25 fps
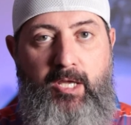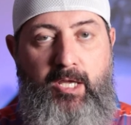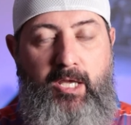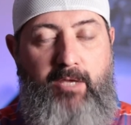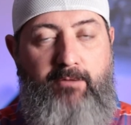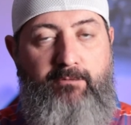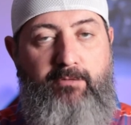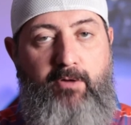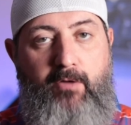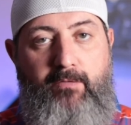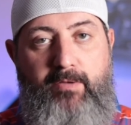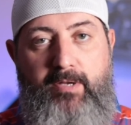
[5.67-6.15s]

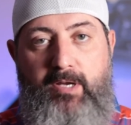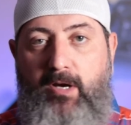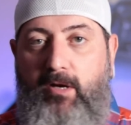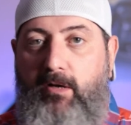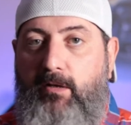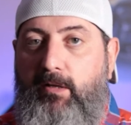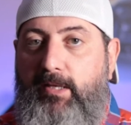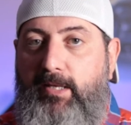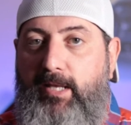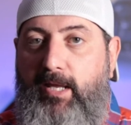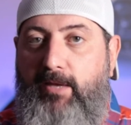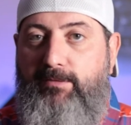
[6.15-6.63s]
involving
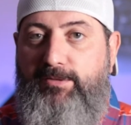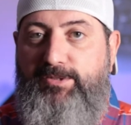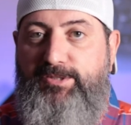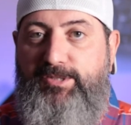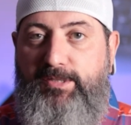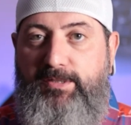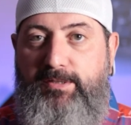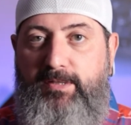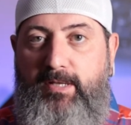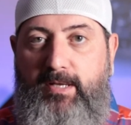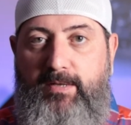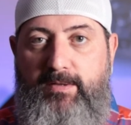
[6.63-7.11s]

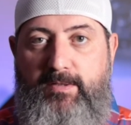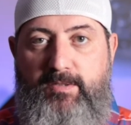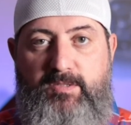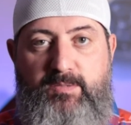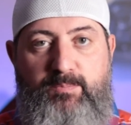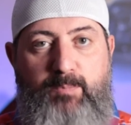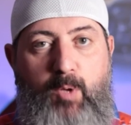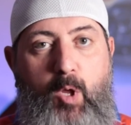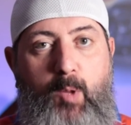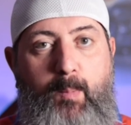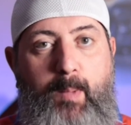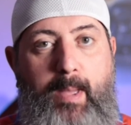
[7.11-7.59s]
Harley-Davidson and the
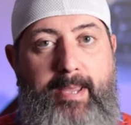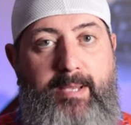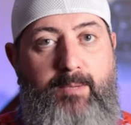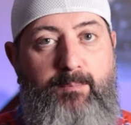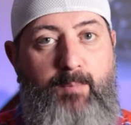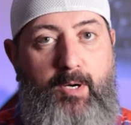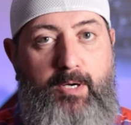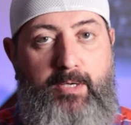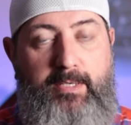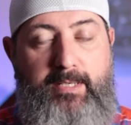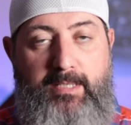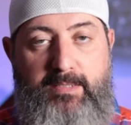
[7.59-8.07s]
small bike
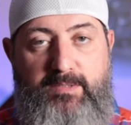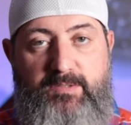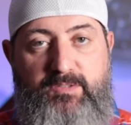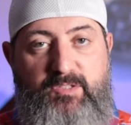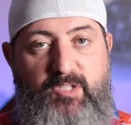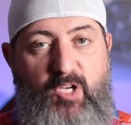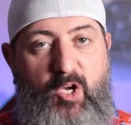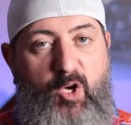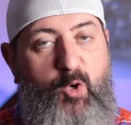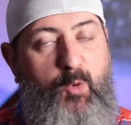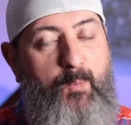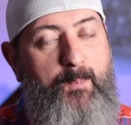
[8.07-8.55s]
market.
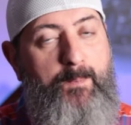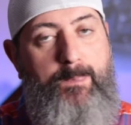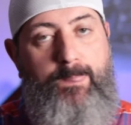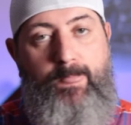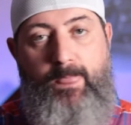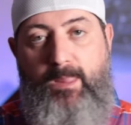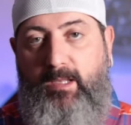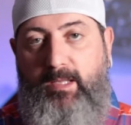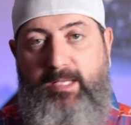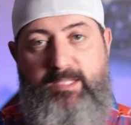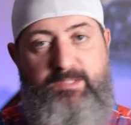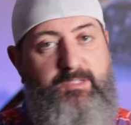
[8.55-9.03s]
So
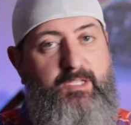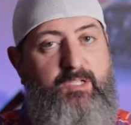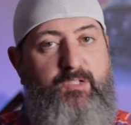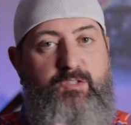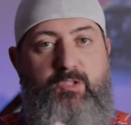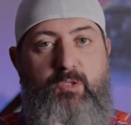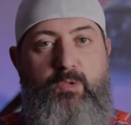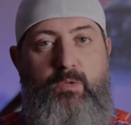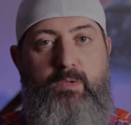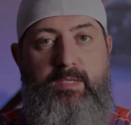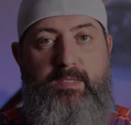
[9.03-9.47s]
let's get to